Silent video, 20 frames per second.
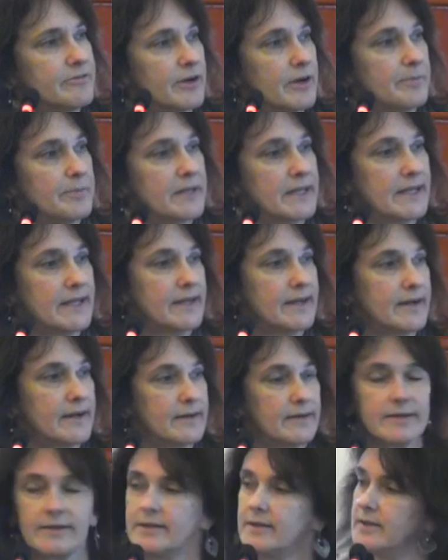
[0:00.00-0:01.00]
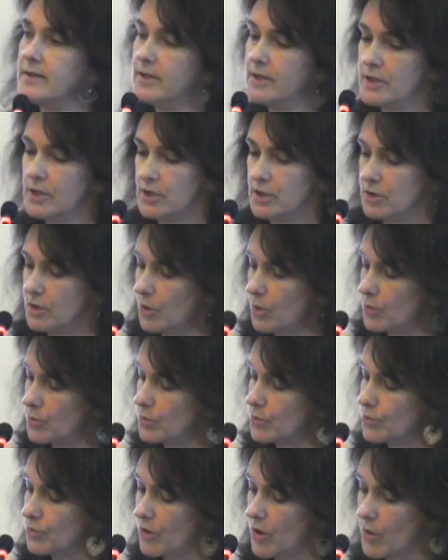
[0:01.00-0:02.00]
from the
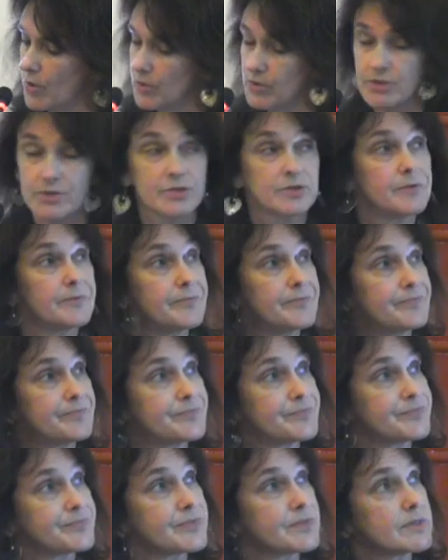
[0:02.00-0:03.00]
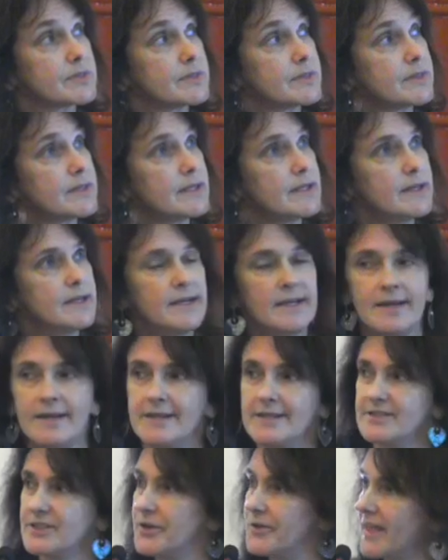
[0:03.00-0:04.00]
local growers.
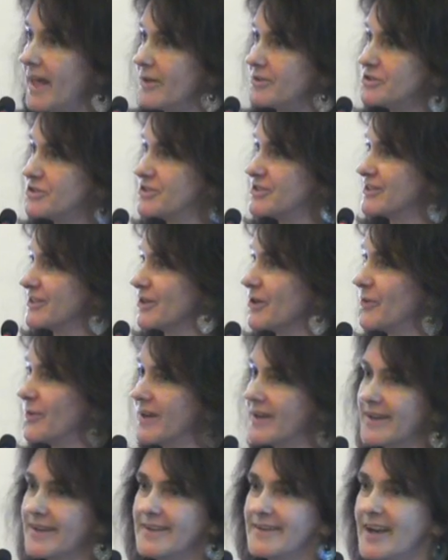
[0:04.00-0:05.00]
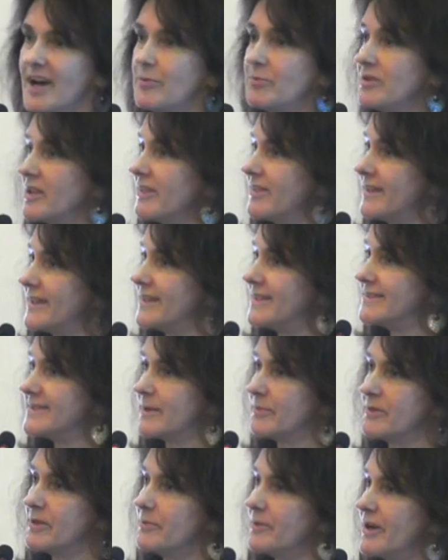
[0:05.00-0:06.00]
So that's just a quick couple of things.
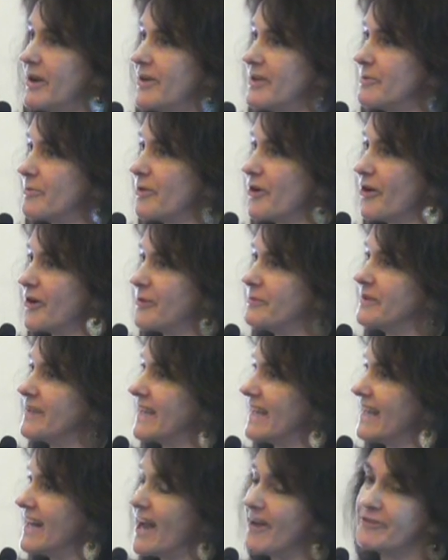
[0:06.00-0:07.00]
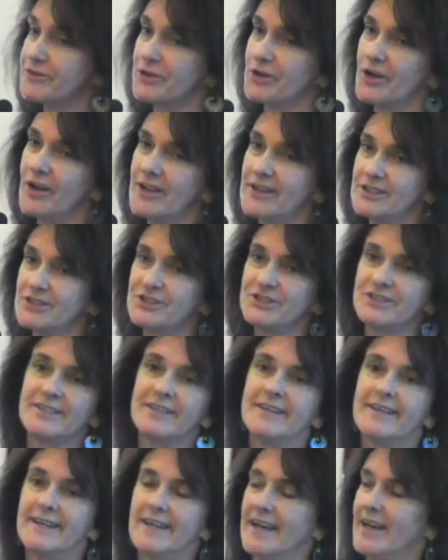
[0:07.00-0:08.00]
I'm going to be on the program again after lunch,
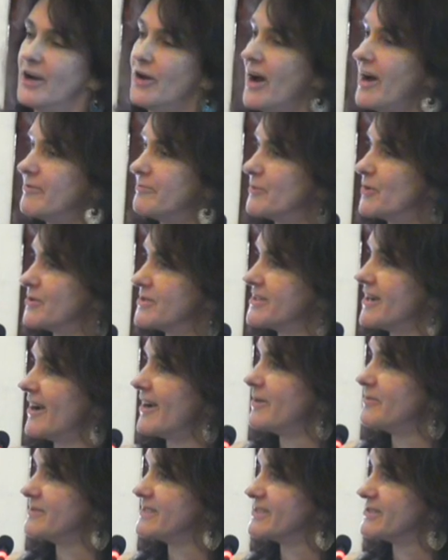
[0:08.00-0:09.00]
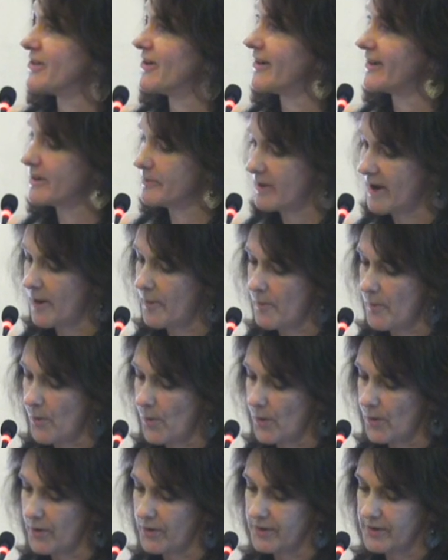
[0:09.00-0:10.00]
and I'll have more time to talk about
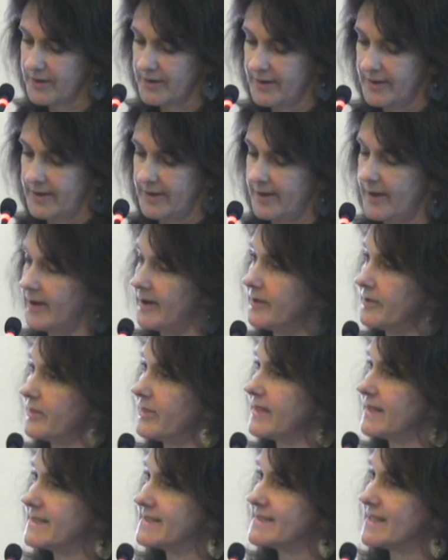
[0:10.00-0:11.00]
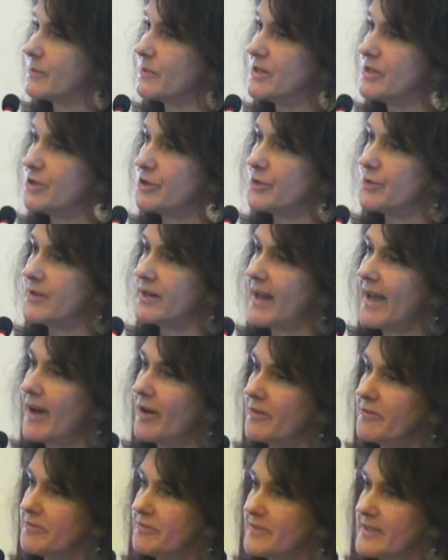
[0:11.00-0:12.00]
more things that we do and
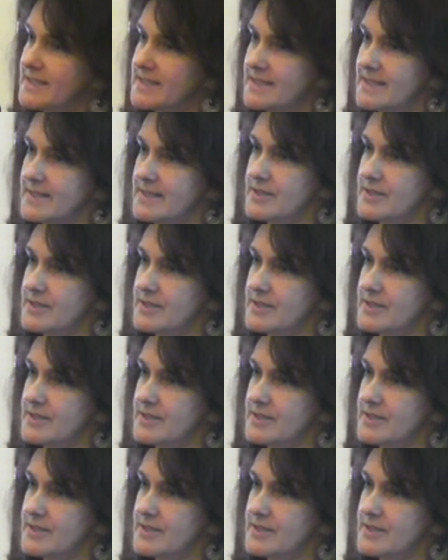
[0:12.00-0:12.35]
how it fits